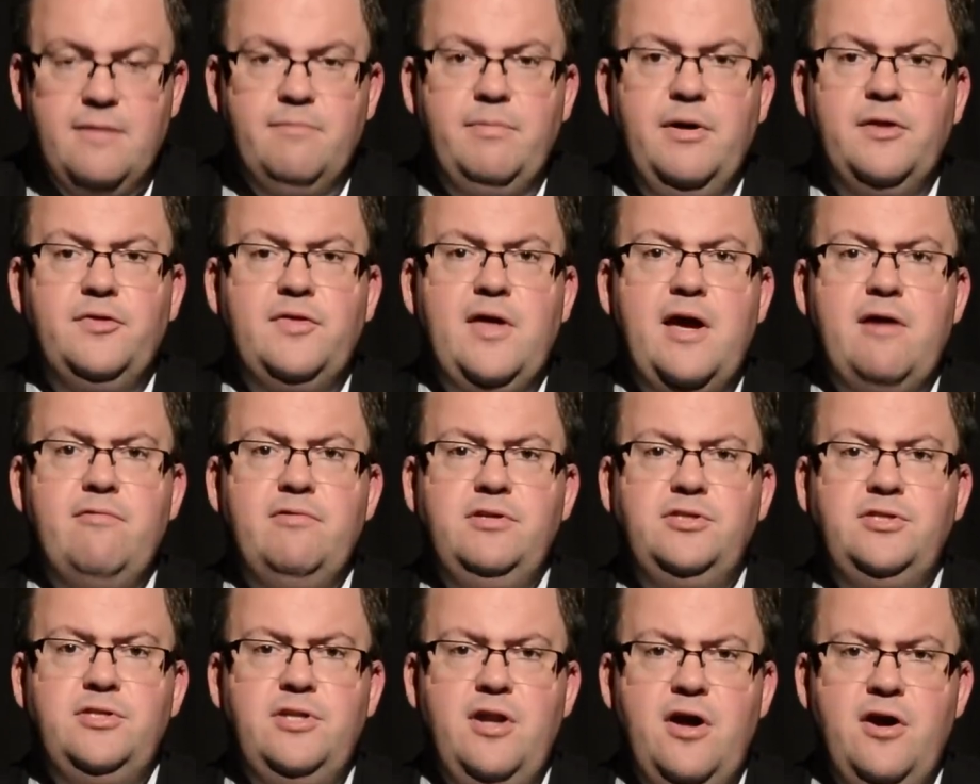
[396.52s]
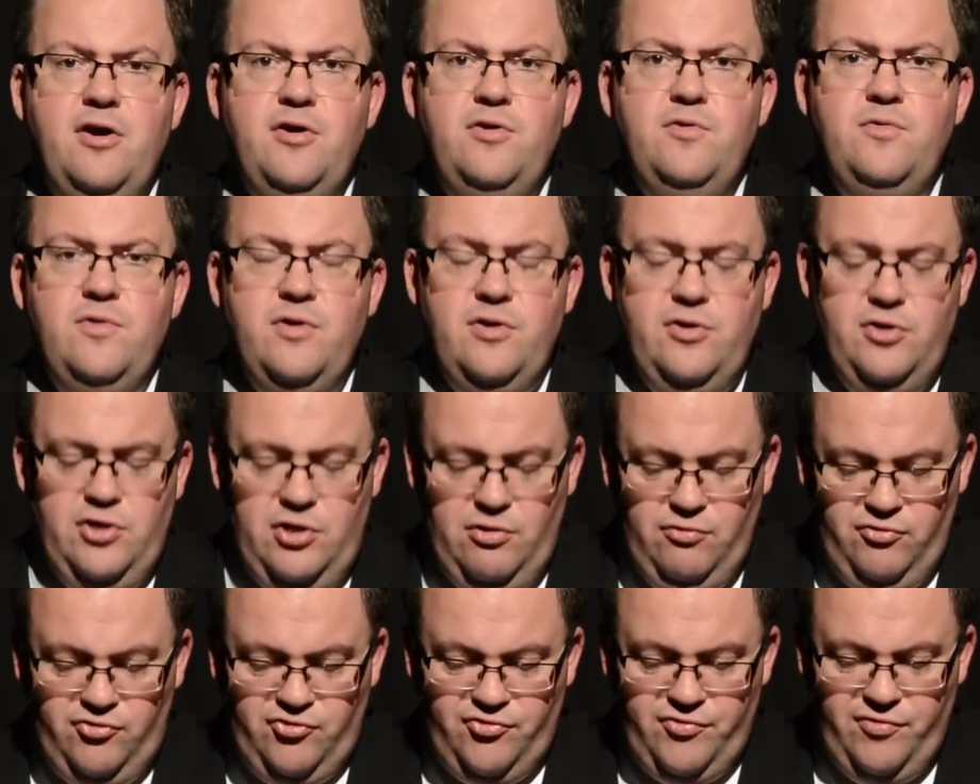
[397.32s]
But there is no
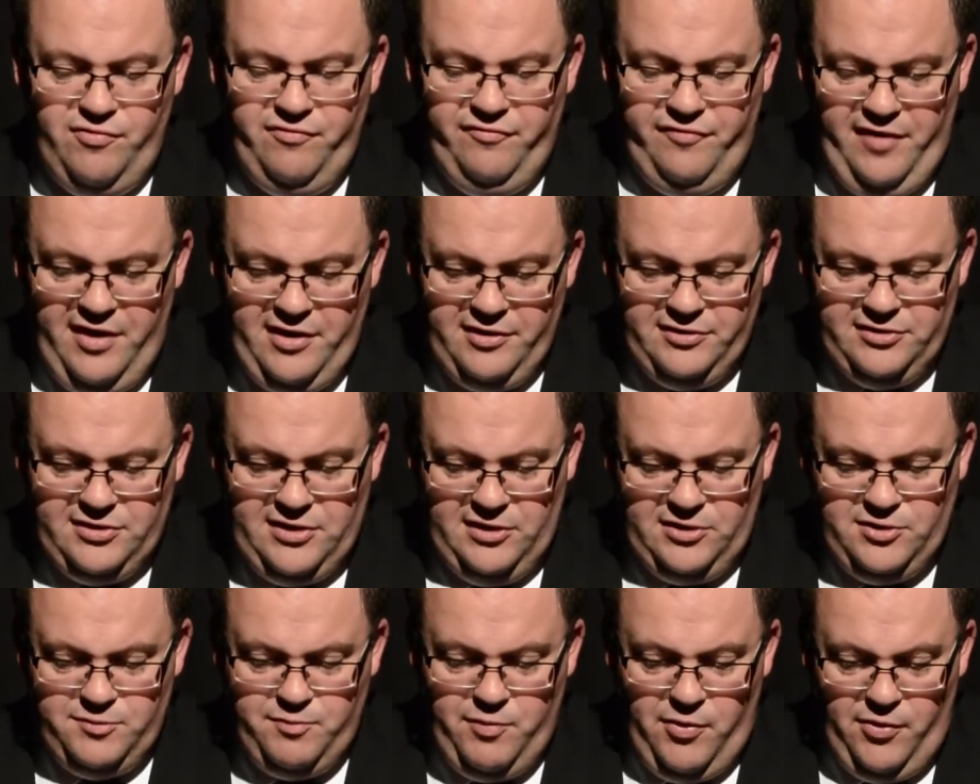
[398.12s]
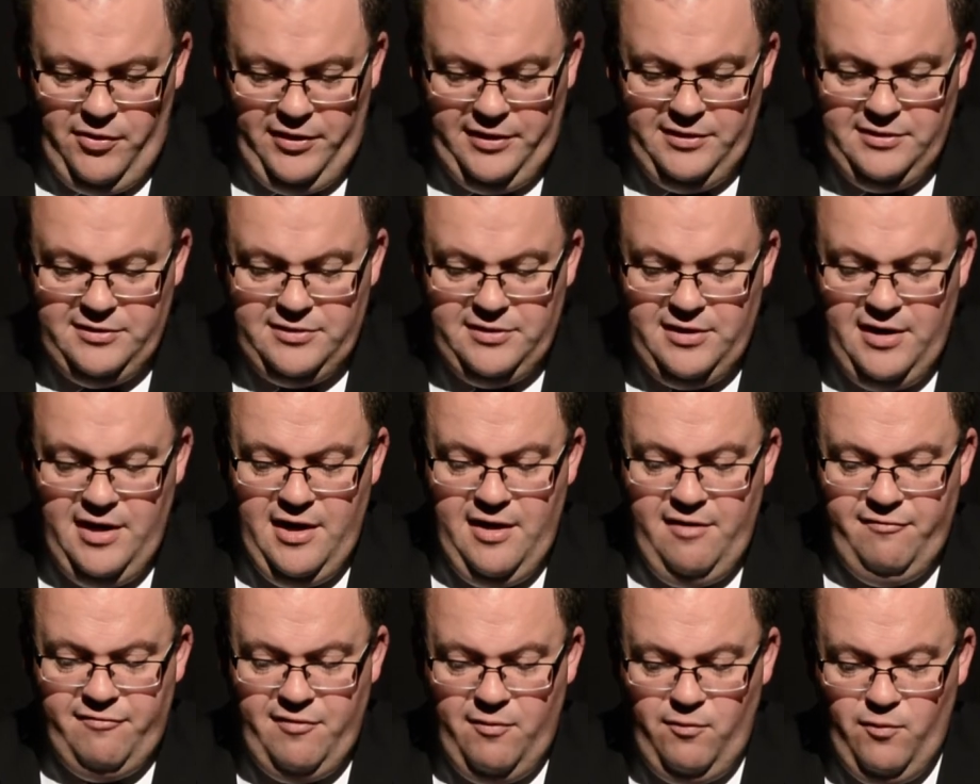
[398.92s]
neutral vantage point
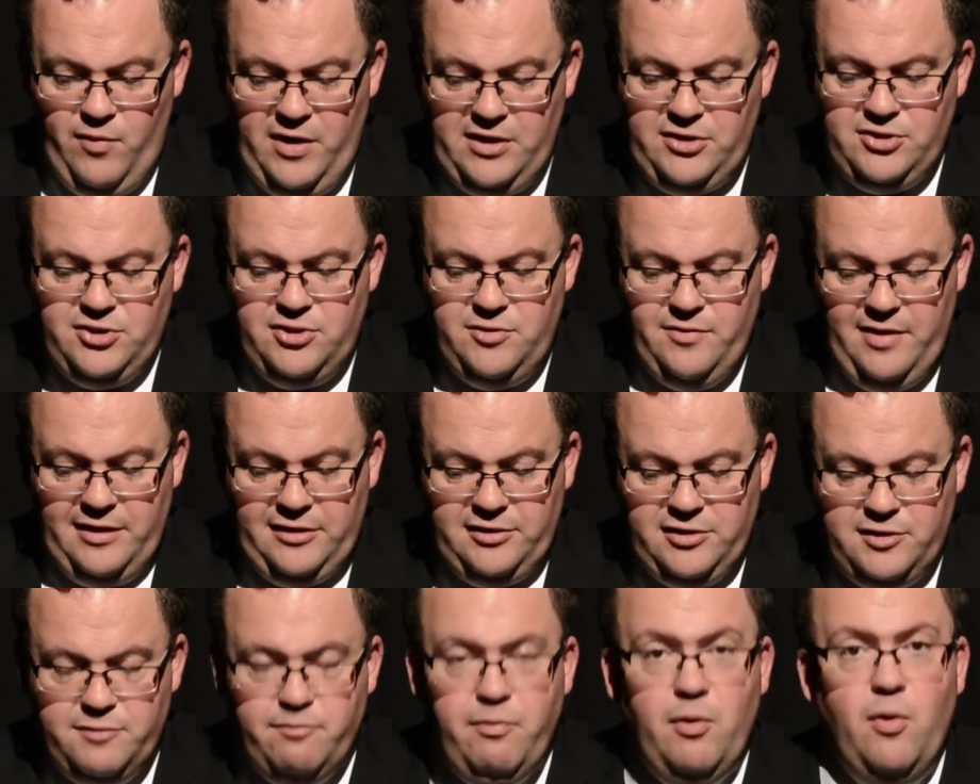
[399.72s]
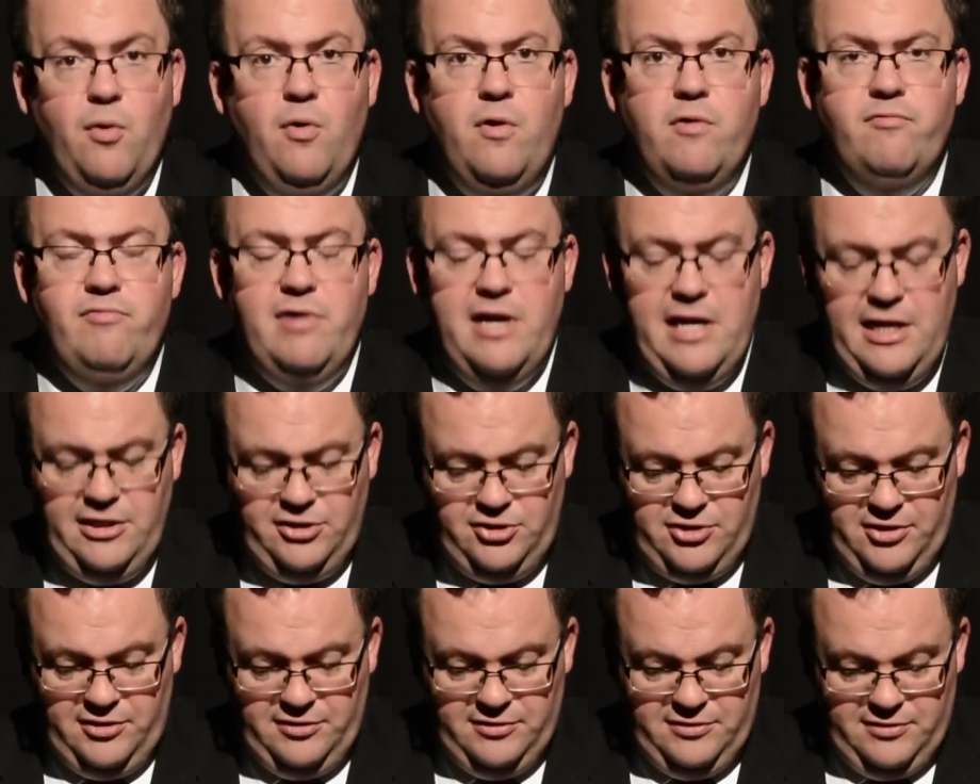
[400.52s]
from which to explore
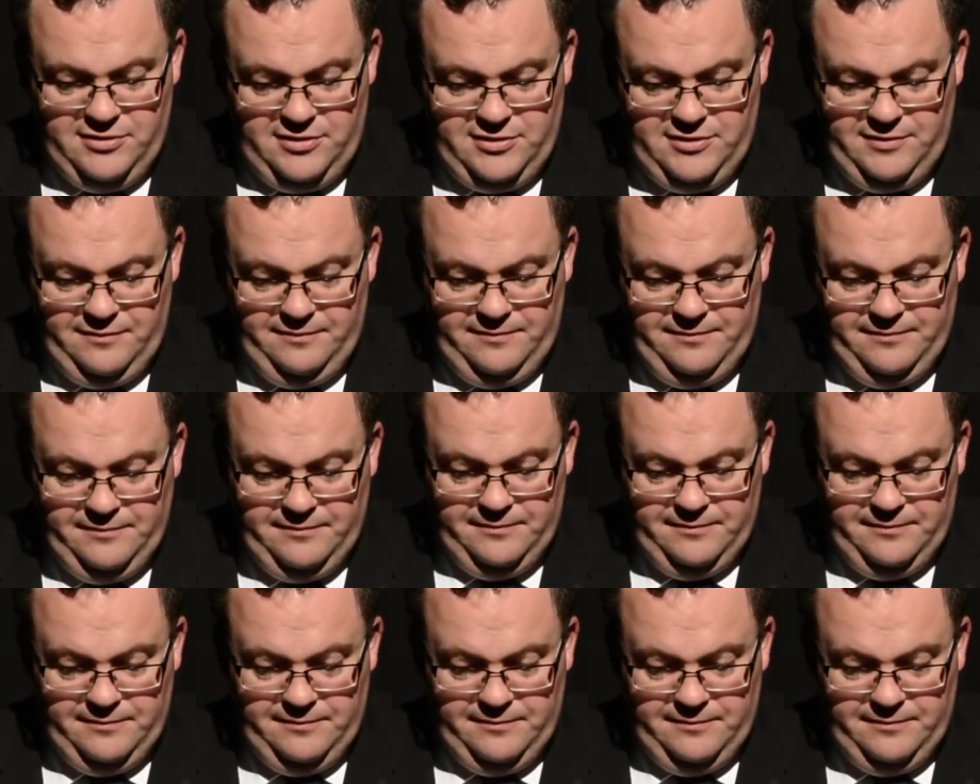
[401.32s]
religions.